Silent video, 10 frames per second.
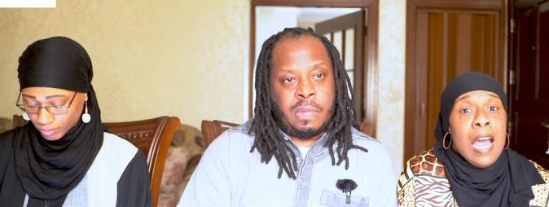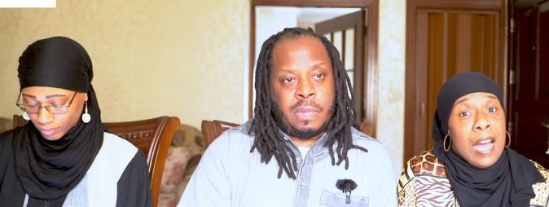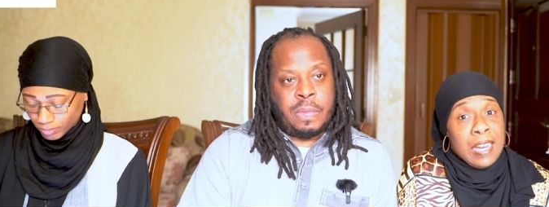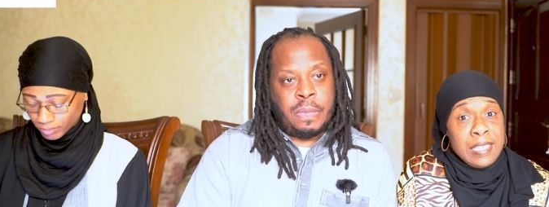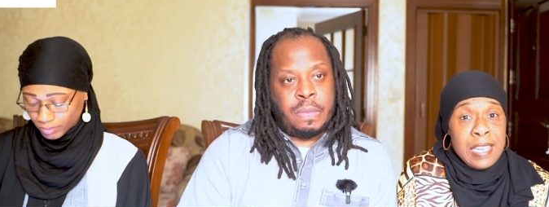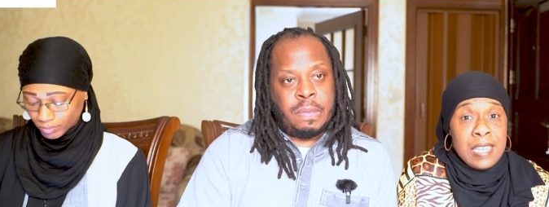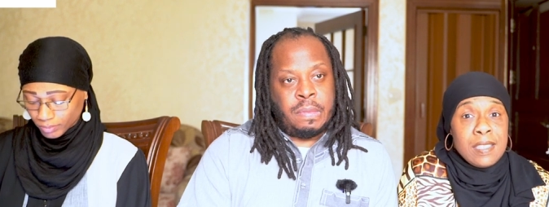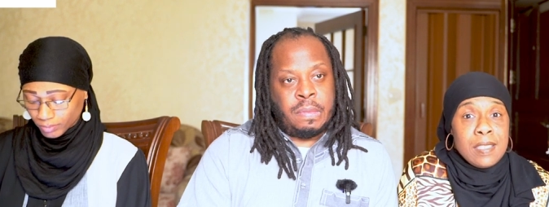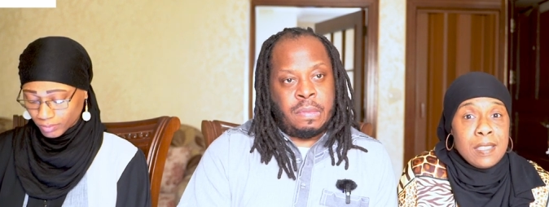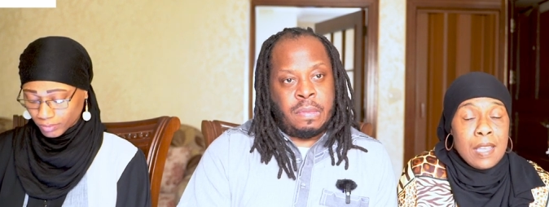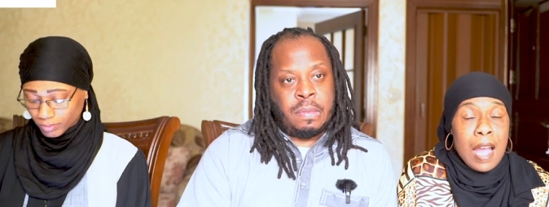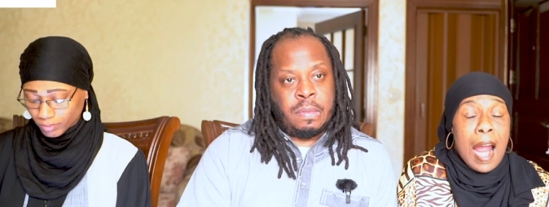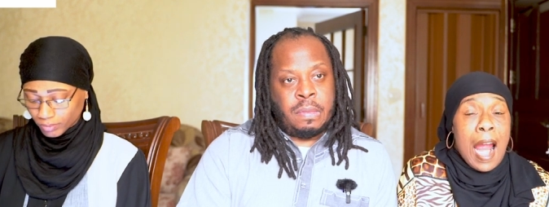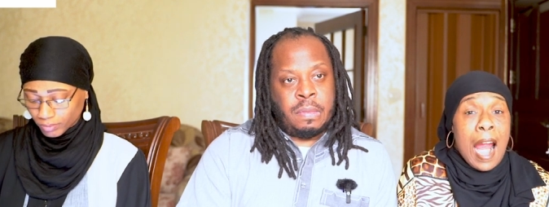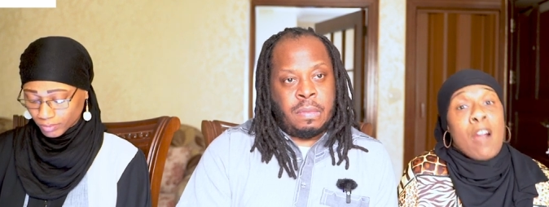Speaker 1: against
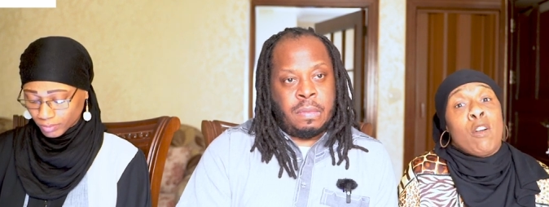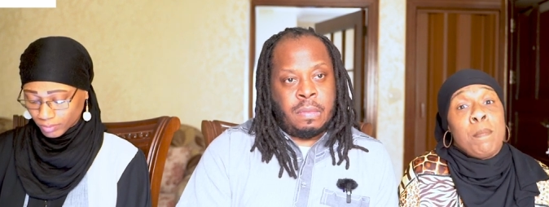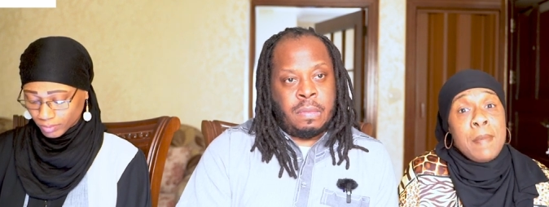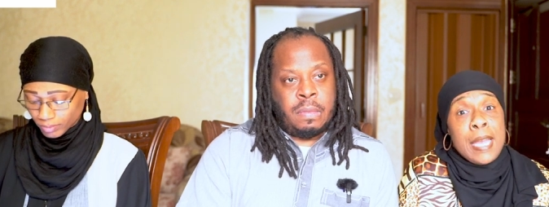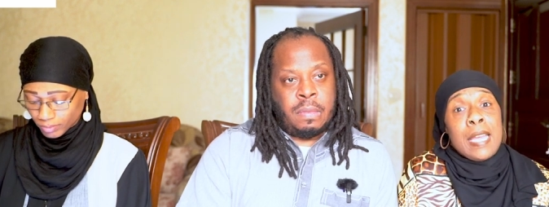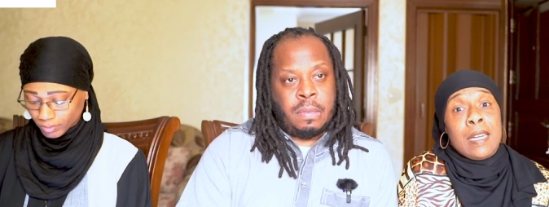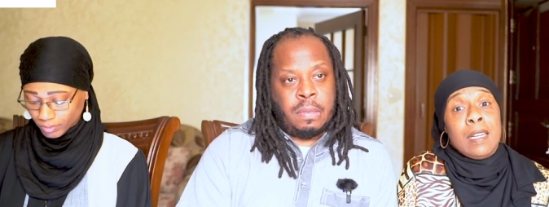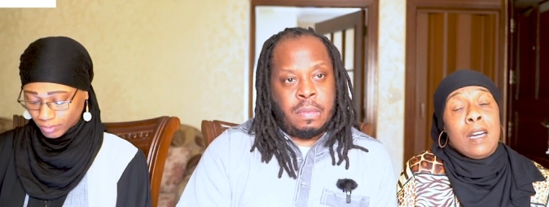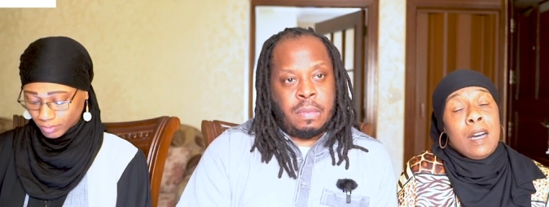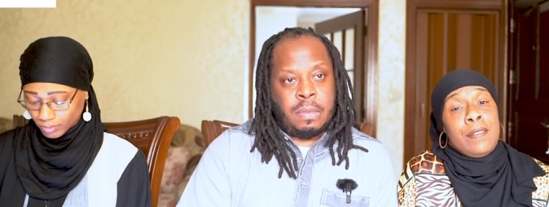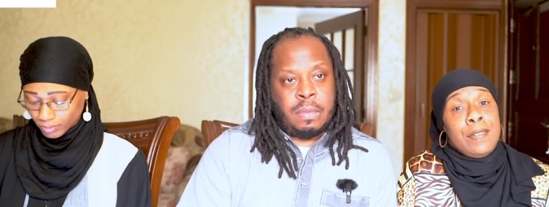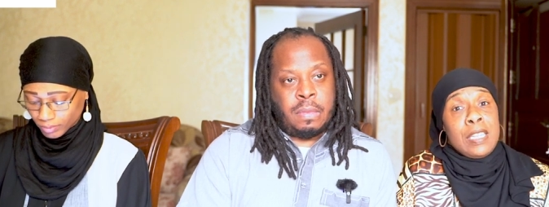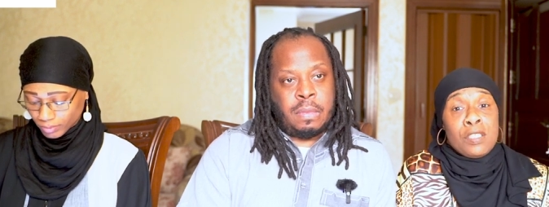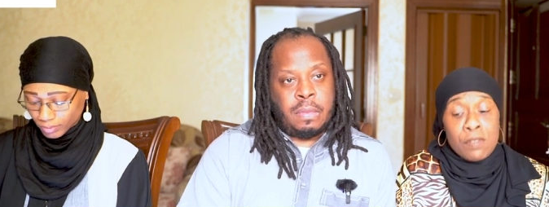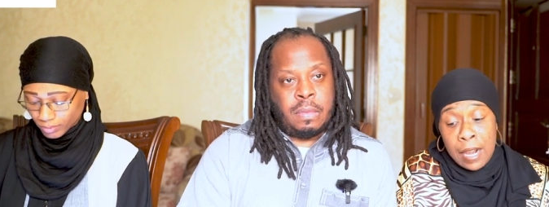our men of
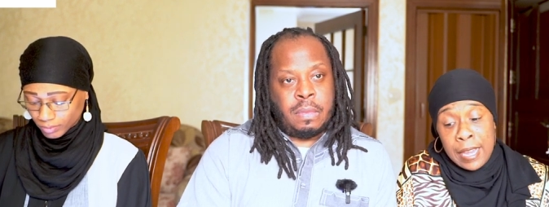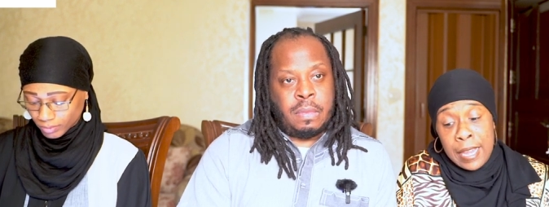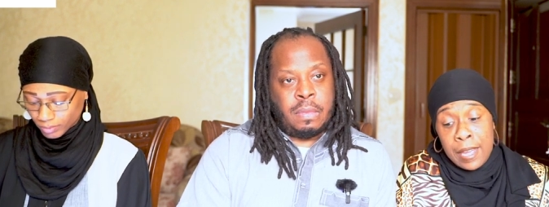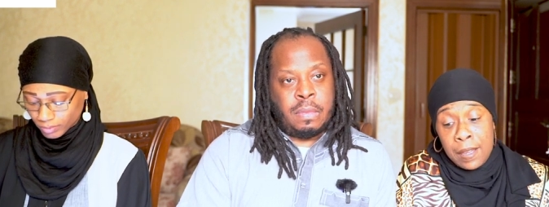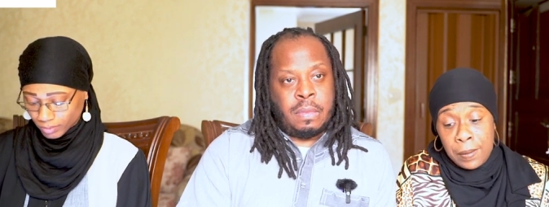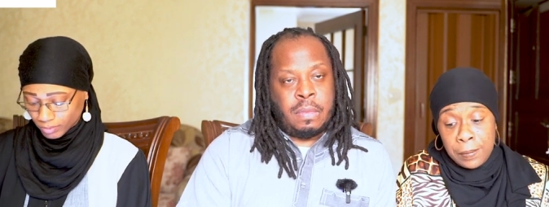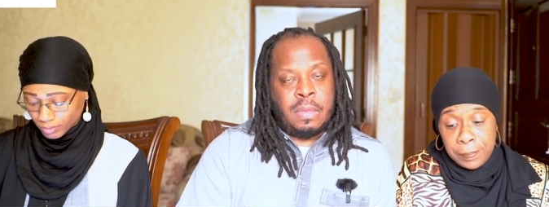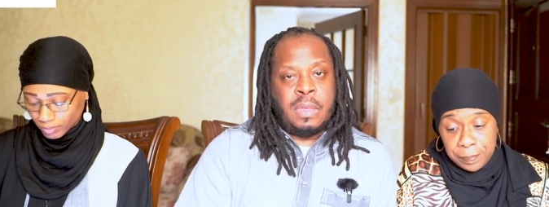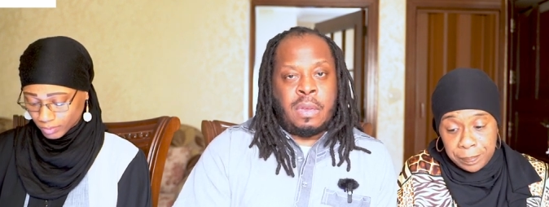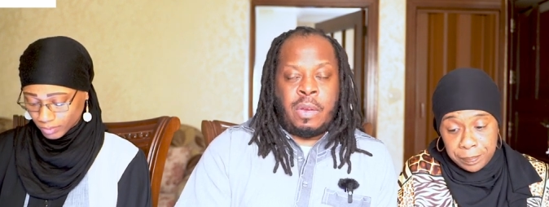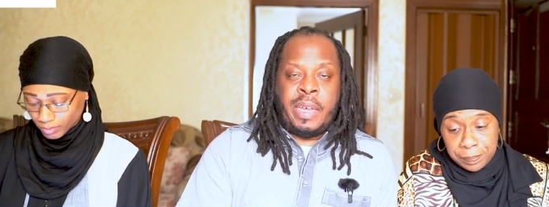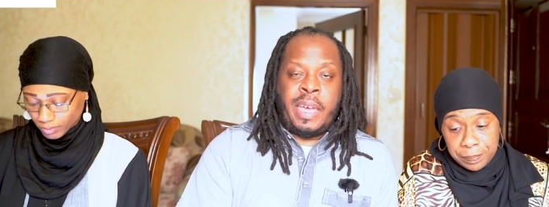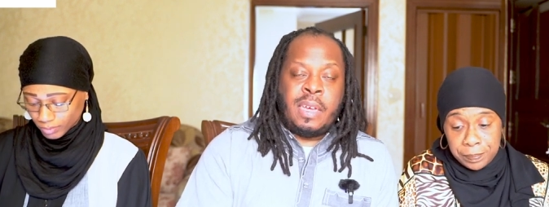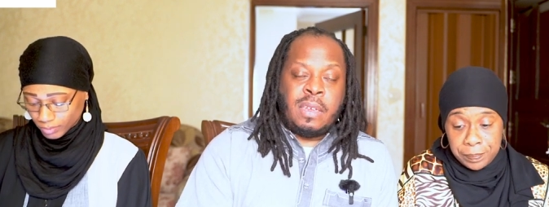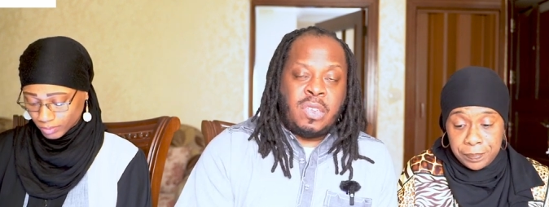Israel.
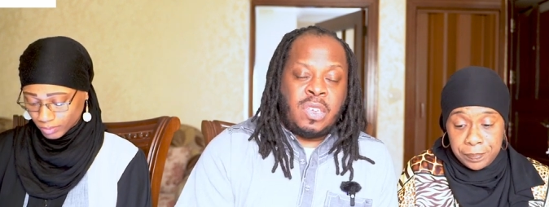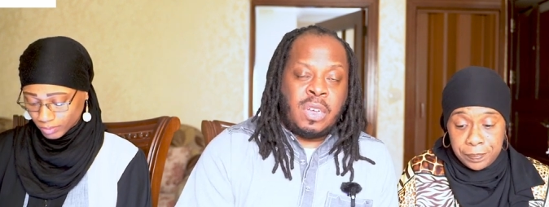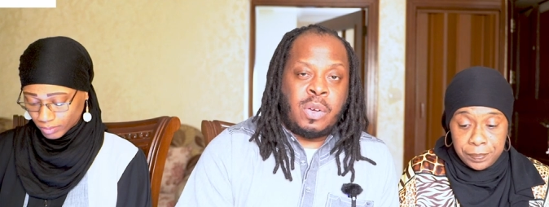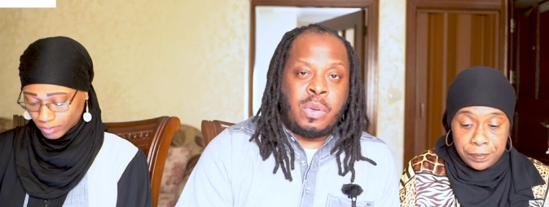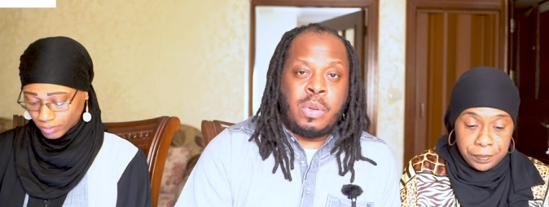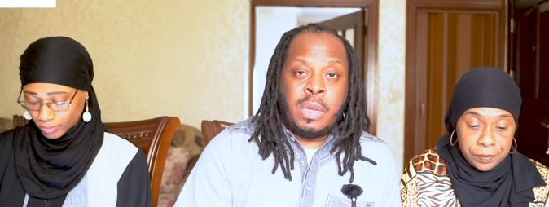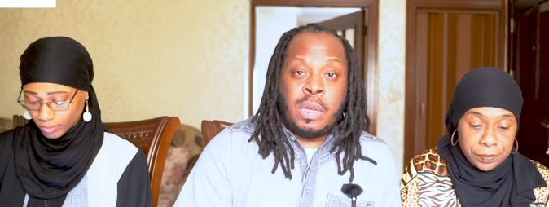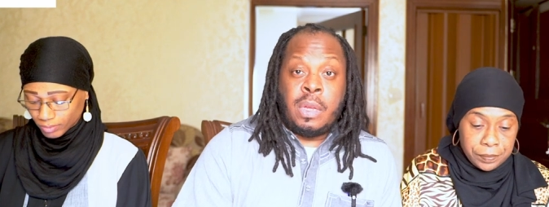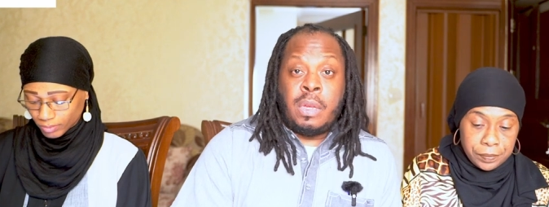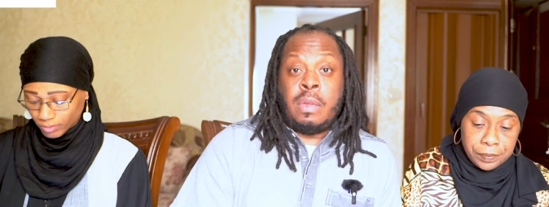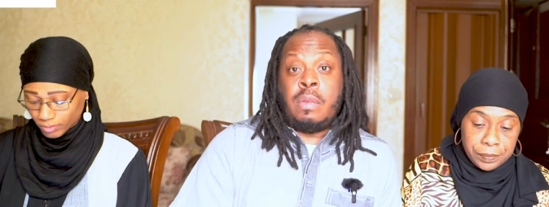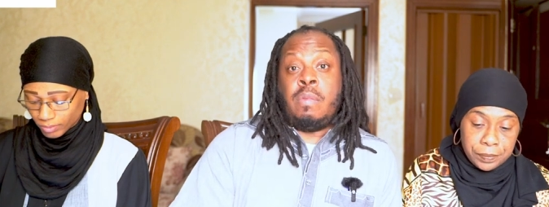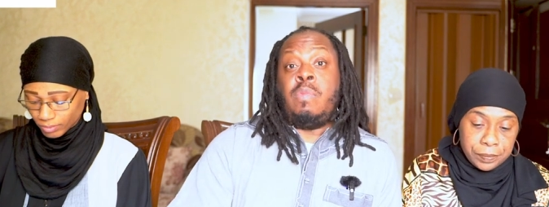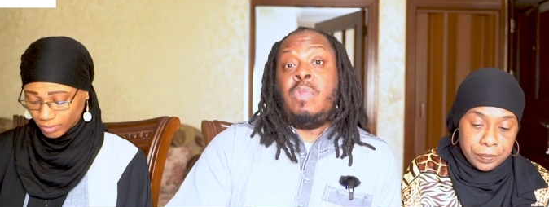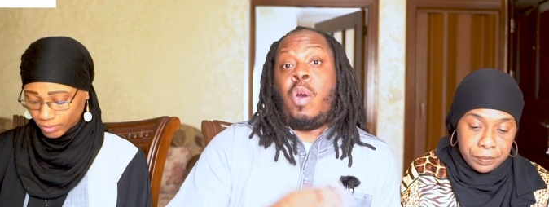
Speaker 2: Okay, so
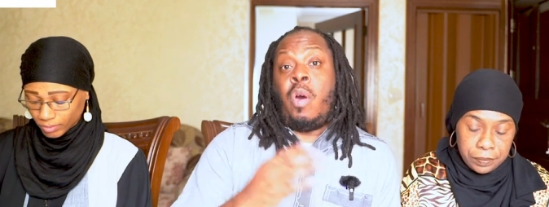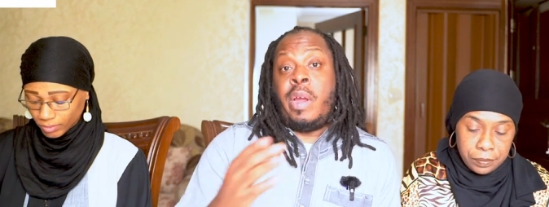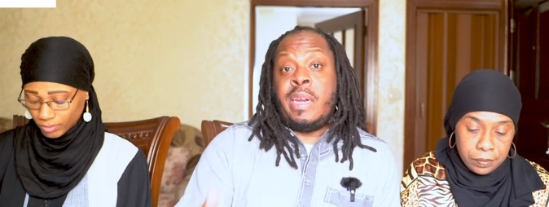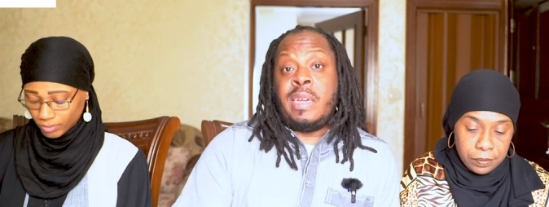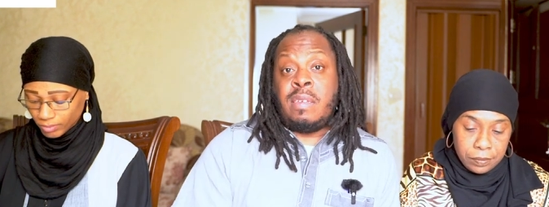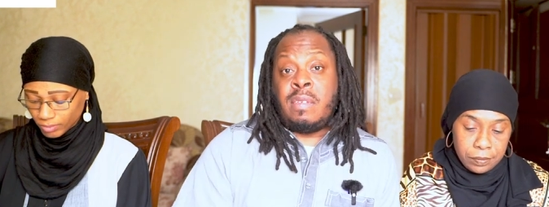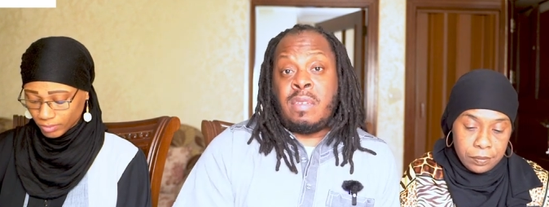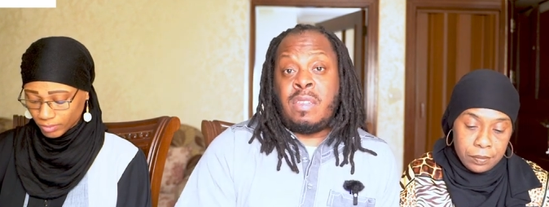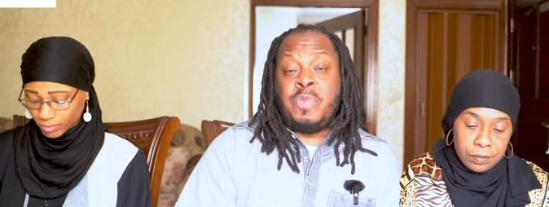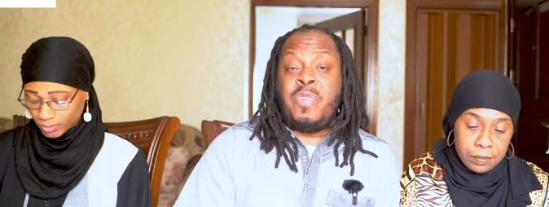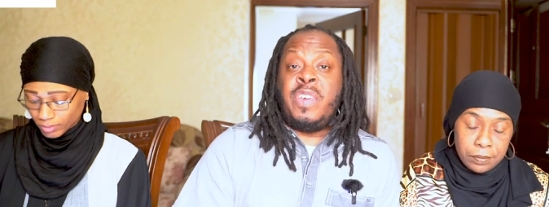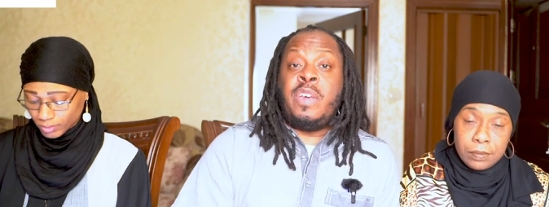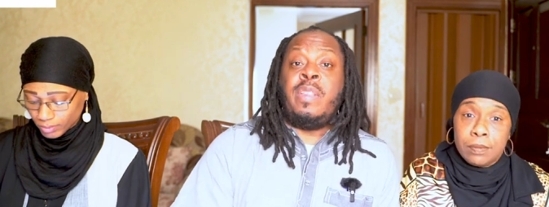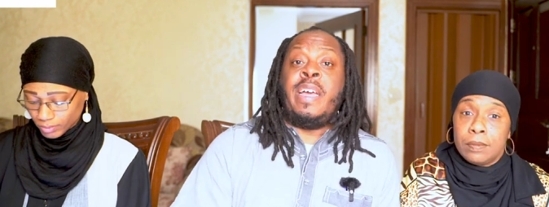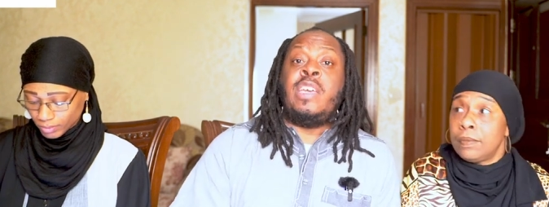haughtiness is to
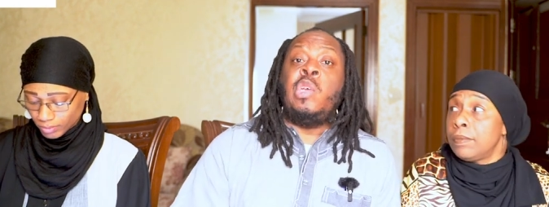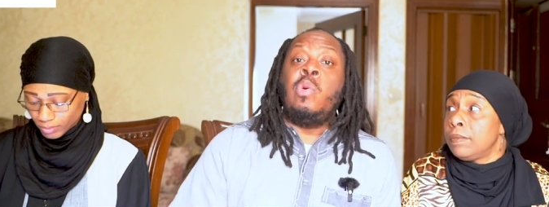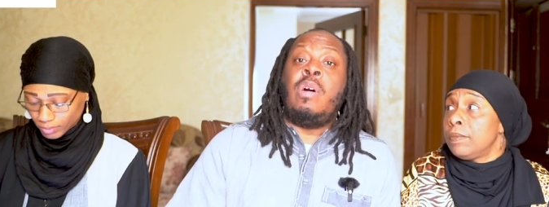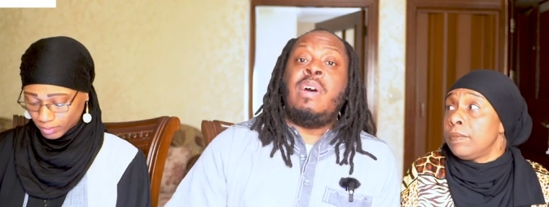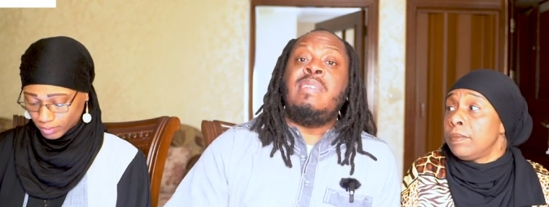feel like you are